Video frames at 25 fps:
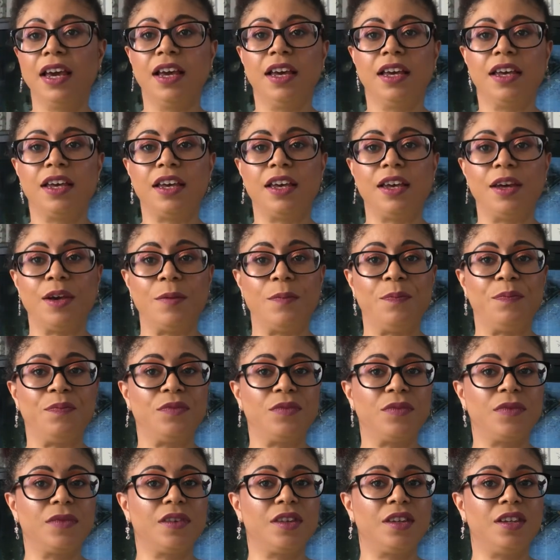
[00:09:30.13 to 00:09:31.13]
It
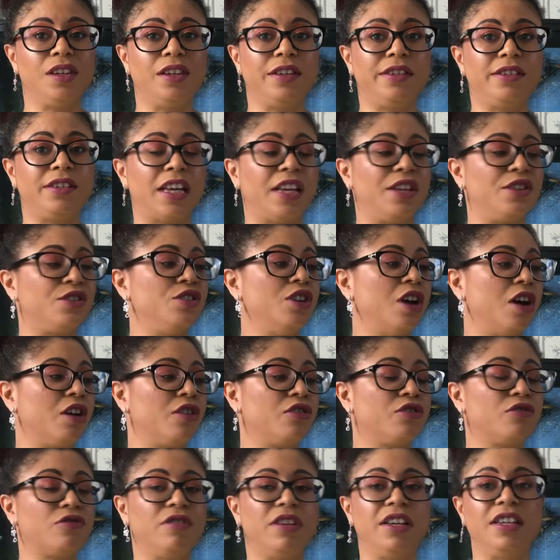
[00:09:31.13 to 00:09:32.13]
says
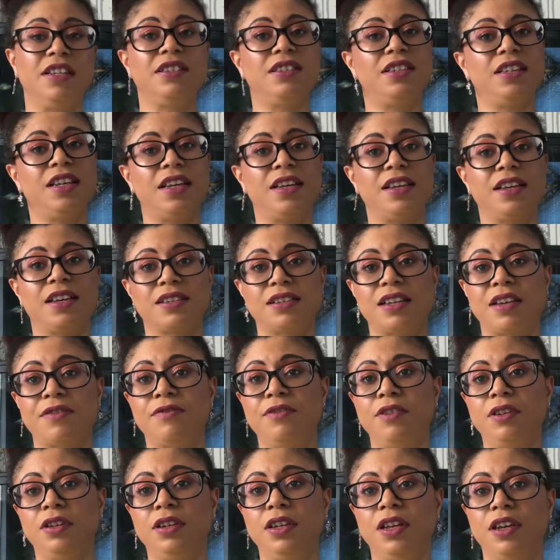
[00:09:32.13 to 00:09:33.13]
non-greasy. I
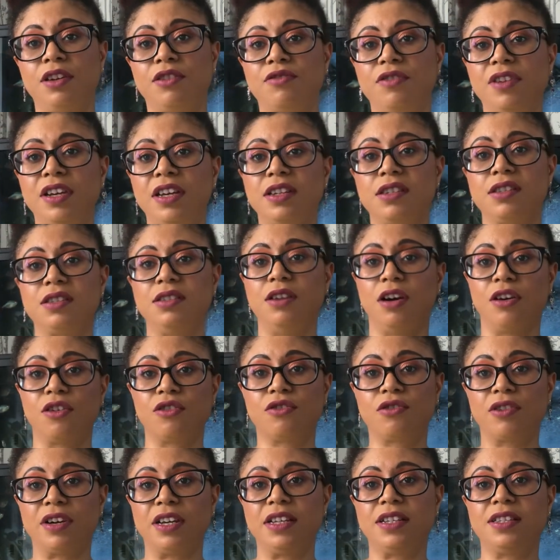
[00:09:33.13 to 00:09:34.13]
definitely agree it's
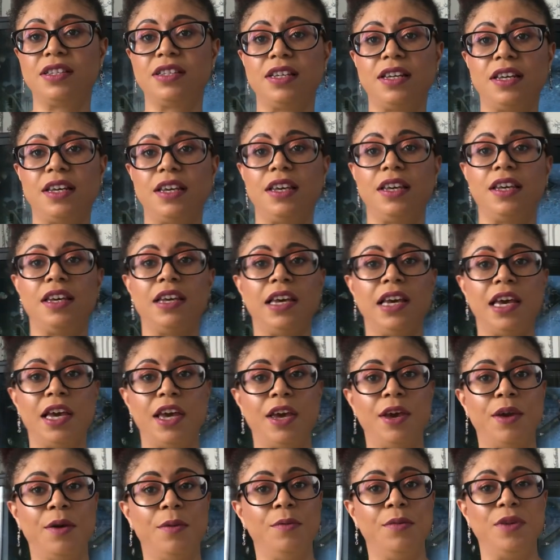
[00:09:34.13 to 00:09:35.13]
non-greasy.
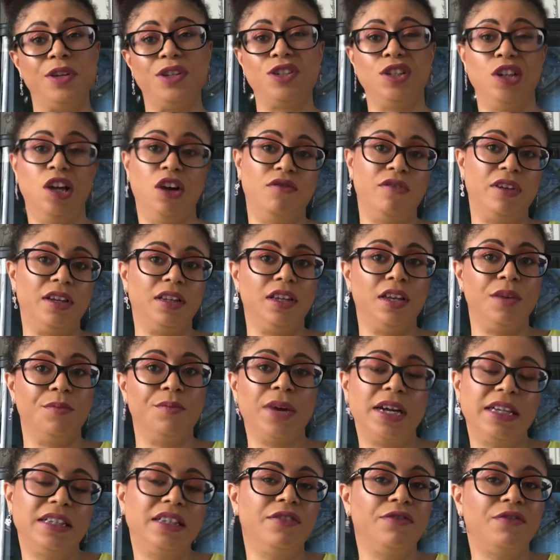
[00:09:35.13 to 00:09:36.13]
It's not really a
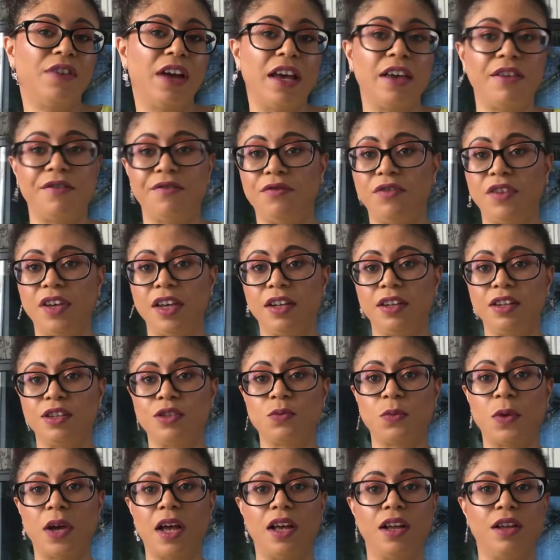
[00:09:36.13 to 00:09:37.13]
mattifying feel as
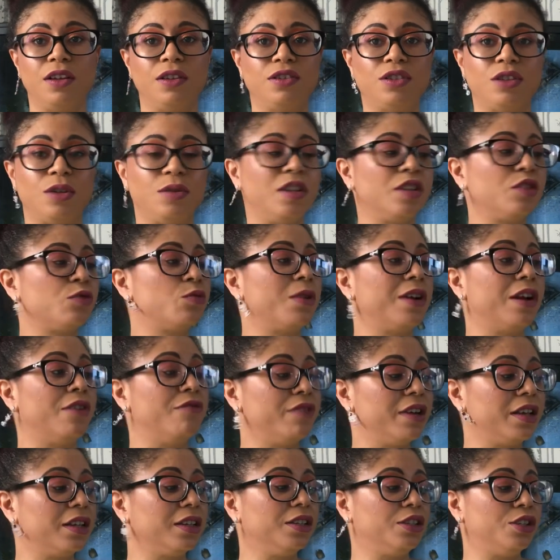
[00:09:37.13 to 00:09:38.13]
well. So this one I
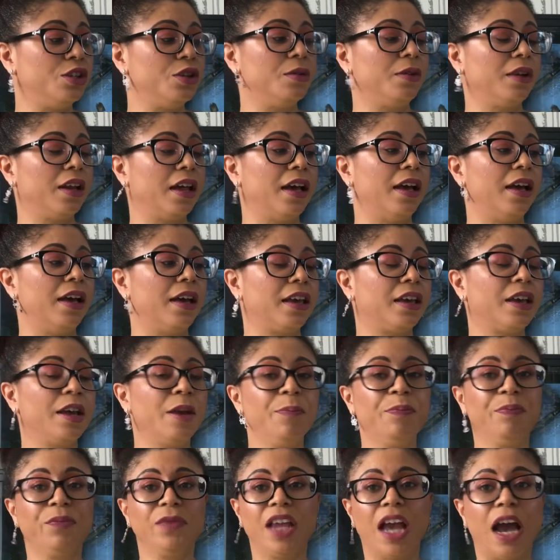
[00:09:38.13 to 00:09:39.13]
really do like.
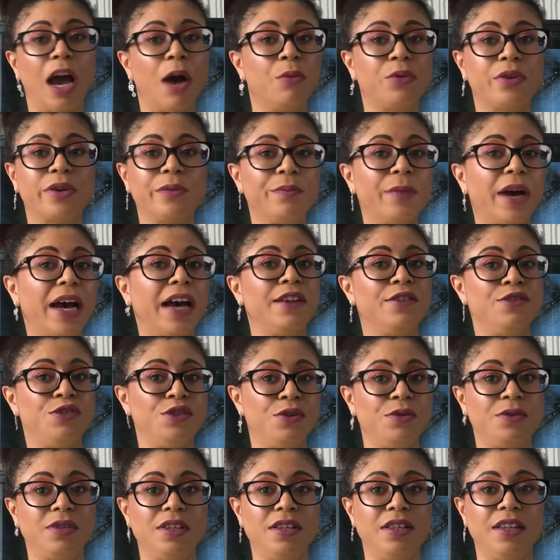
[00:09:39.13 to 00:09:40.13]
I wouldn't mind
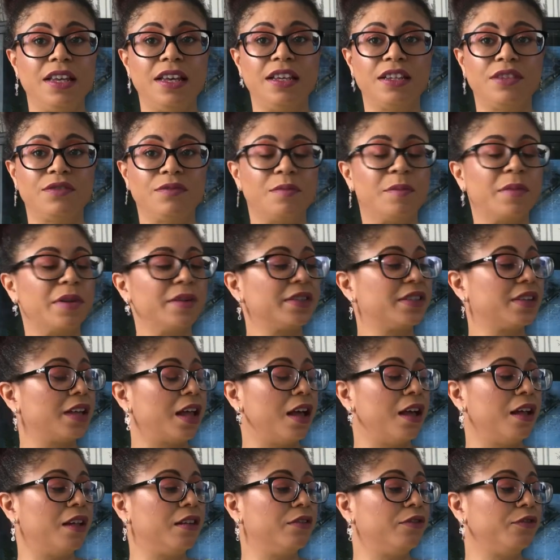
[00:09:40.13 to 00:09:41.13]
using this for
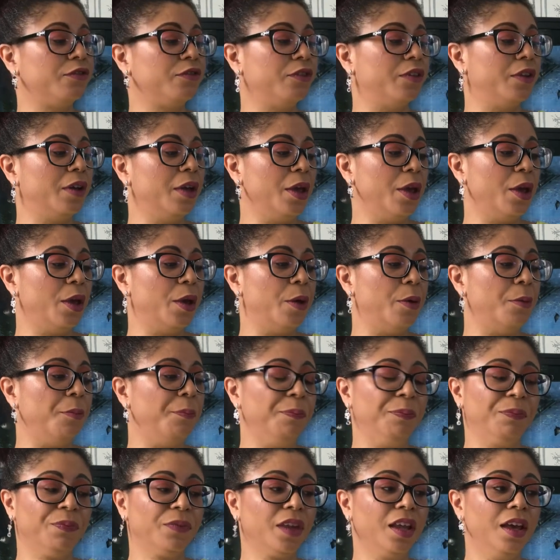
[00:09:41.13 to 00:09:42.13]
myself.
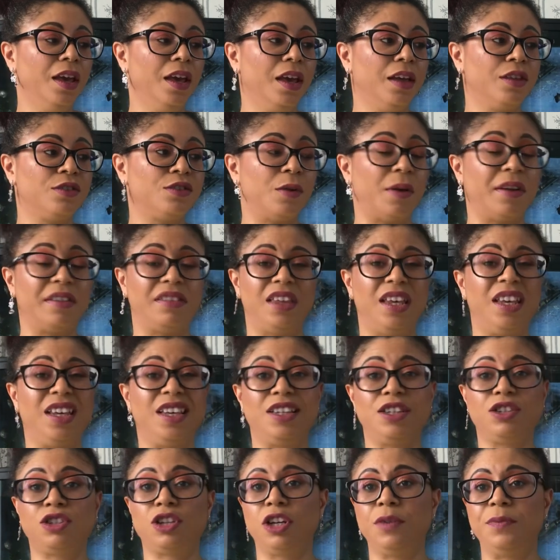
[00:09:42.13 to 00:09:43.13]
So I think
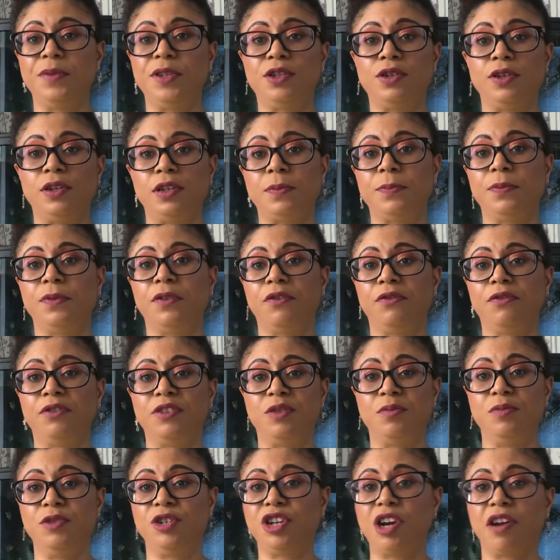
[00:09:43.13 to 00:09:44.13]
it's going to be suitable for the
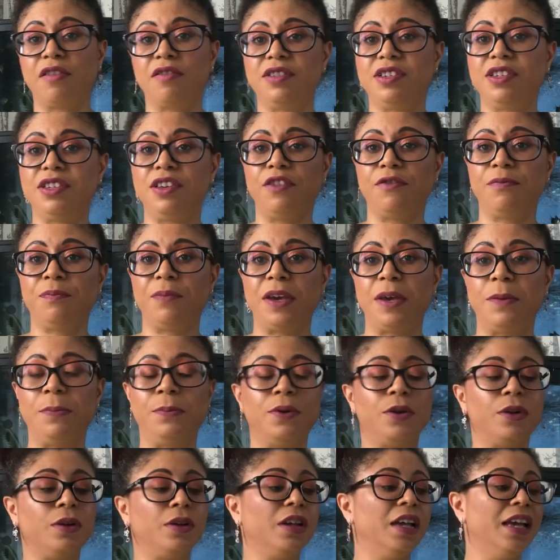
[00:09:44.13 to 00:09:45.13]
majority of
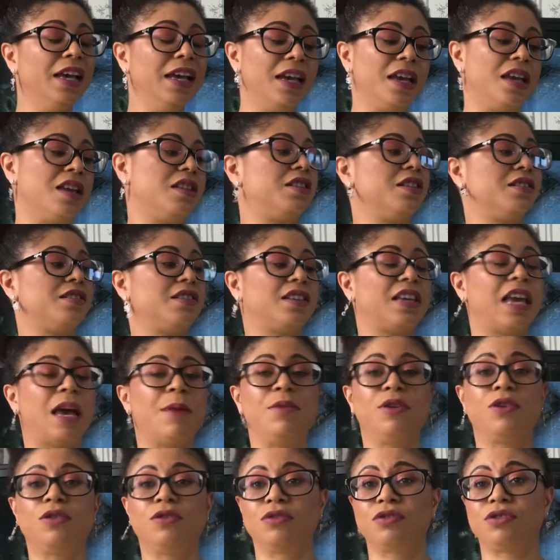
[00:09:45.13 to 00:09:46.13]
people. It is a
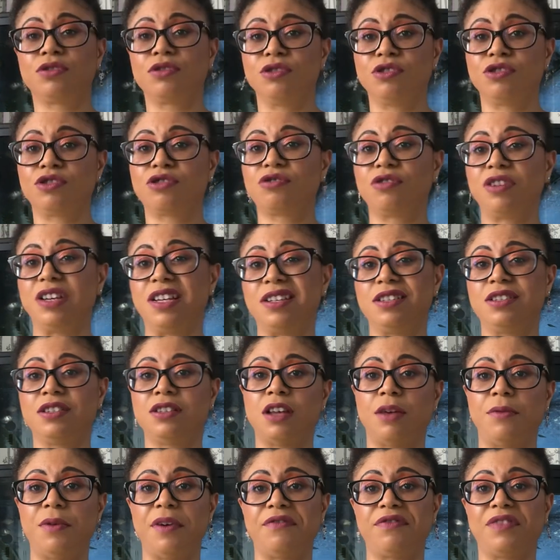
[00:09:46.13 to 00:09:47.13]
chemical sunscreen,
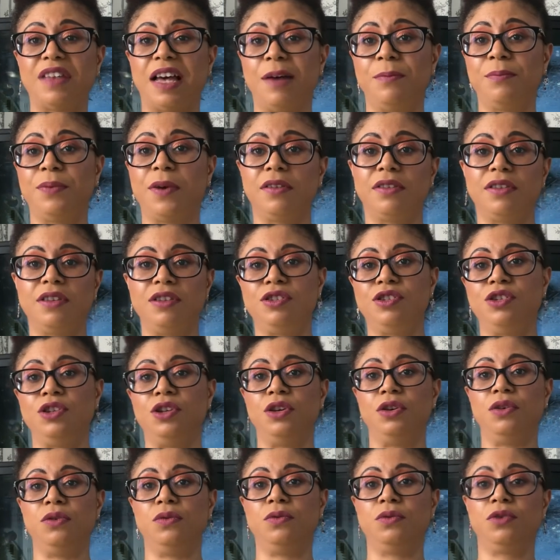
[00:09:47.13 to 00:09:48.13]
so if that bothers
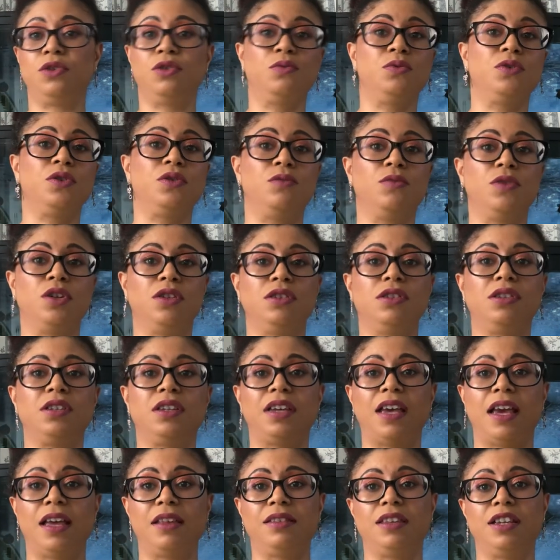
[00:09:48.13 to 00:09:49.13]
you, you wouldn't want to
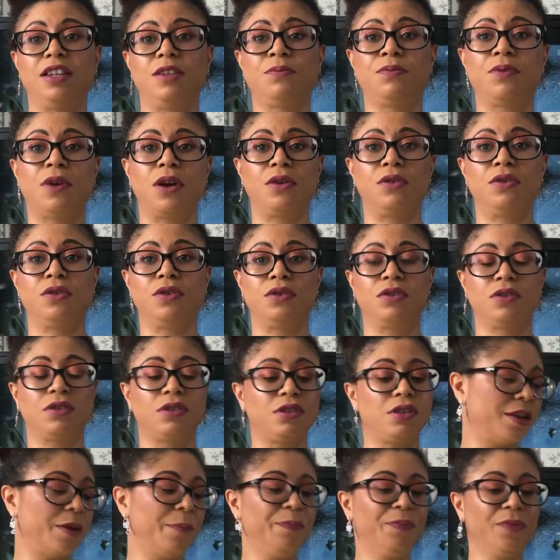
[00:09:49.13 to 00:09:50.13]
get this
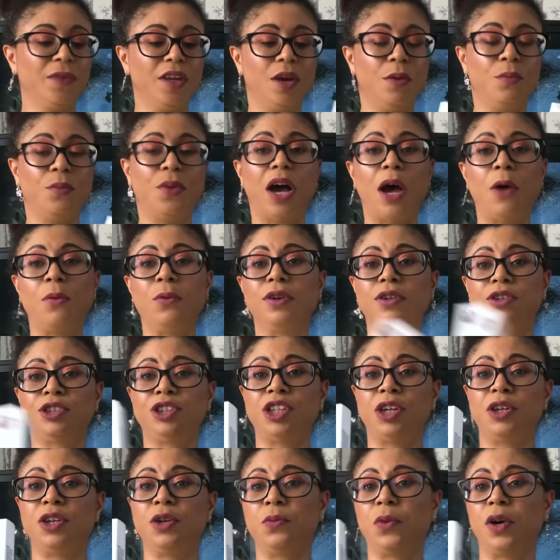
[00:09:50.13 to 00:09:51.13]
product. But I will show
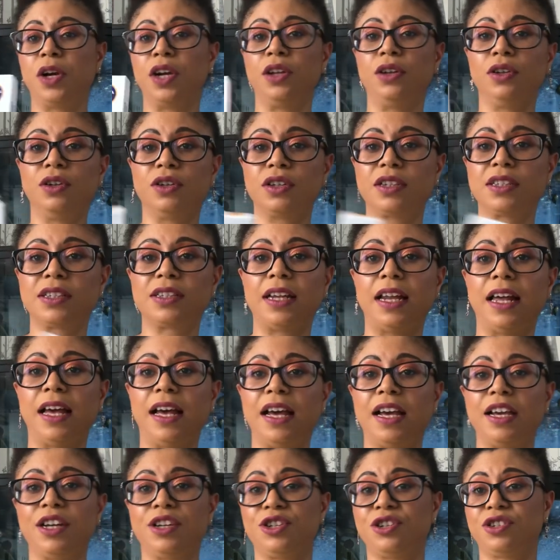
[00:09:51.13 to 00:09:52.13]
you what it looks
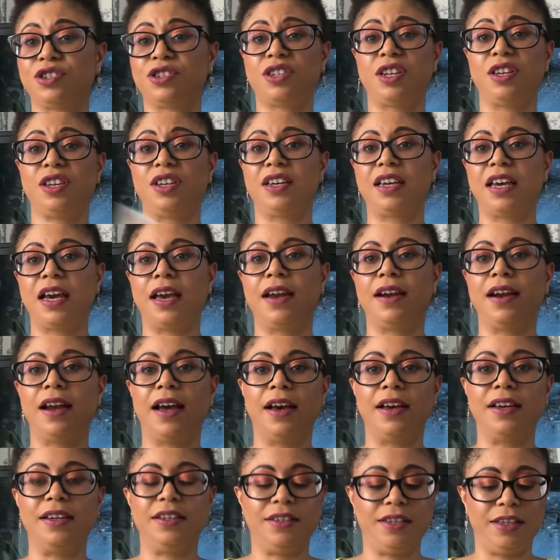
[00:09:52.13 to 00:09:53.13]
like, just so you get an
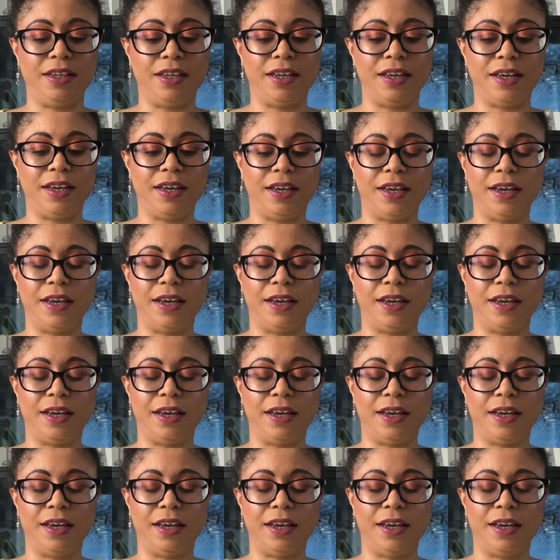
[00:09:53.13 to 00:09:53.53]
idea.